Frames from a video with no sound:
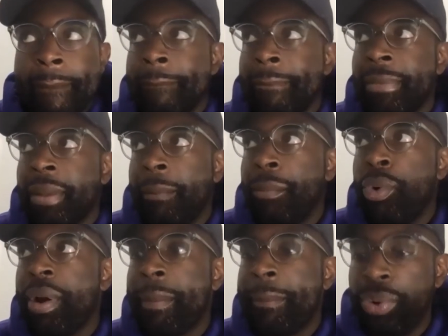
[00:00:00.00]

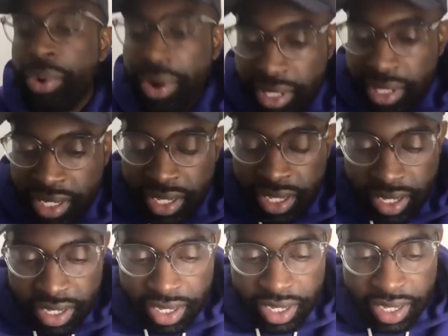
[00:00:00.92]
More importantly,
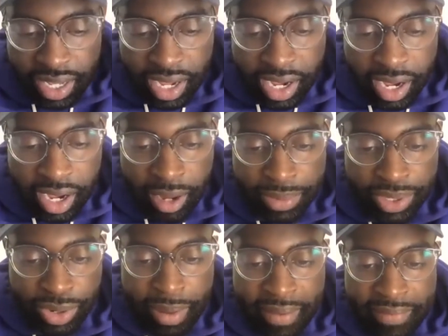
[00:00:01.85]

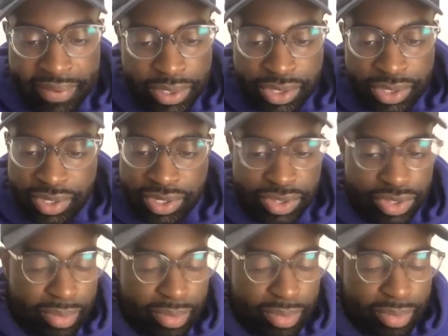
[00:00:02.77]
my filter is through
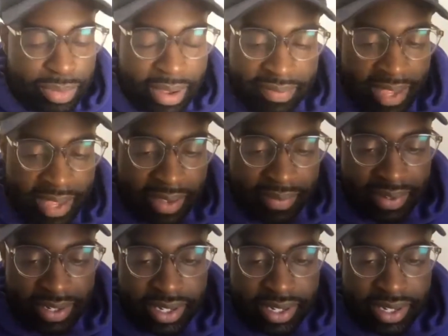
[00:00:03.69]
my faith, and